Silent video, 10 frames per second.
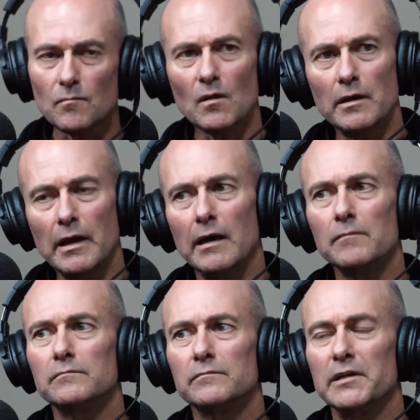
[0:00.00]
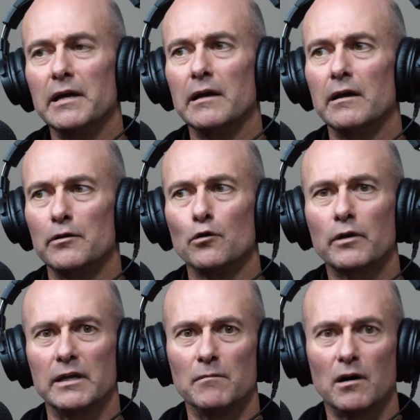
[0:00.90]
Yeah. And
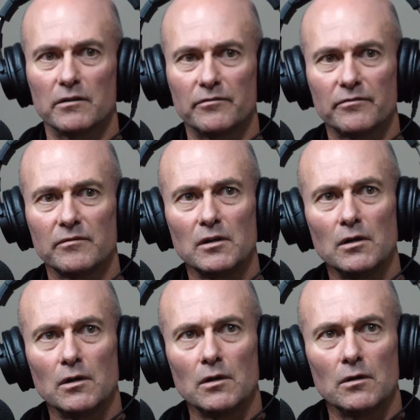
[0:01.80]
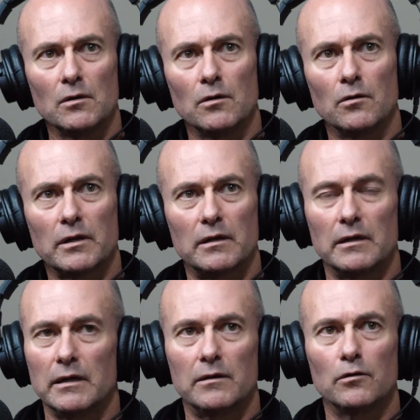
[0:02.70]
Hookie might have.
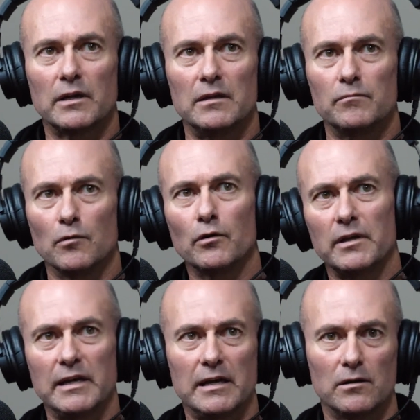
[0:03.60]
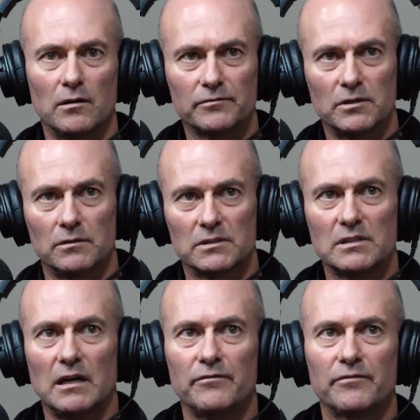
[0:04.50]
Hookie headed off doing
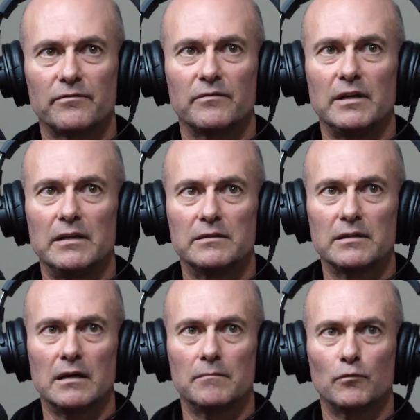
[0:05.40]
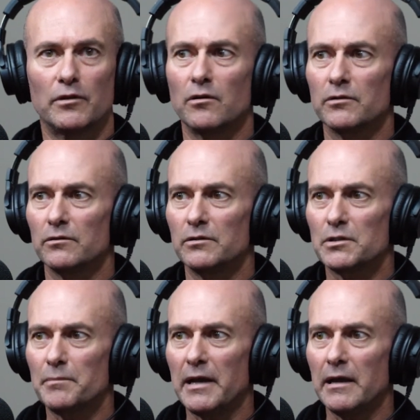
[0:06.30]
stuff in with Honda in
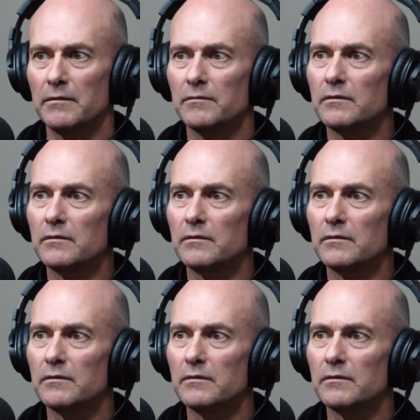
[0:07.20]
Japan.